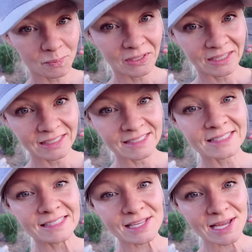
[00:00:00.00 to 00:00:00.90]
peony
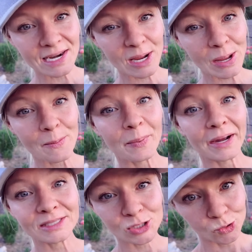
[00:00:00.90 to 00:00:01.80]
season
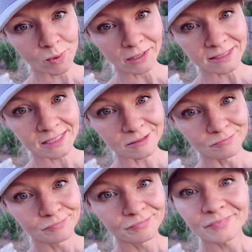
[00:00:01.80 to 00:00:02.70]
by two months.
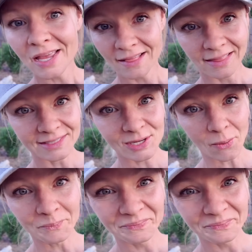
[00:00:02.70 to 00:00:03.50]
Let's go.